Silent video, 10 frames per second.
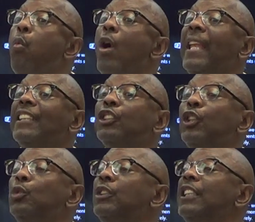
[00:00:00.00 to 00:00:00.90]
What
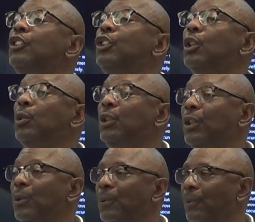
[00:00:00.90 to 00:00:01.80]
excuse did you
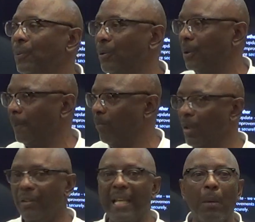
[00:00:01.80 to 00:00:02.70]
use
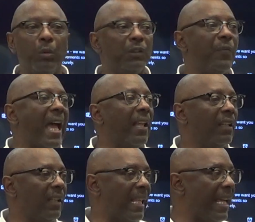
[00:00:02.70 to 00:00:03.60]
that was
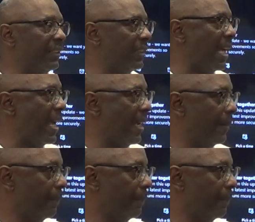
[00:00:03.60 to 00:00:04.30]
valid last time?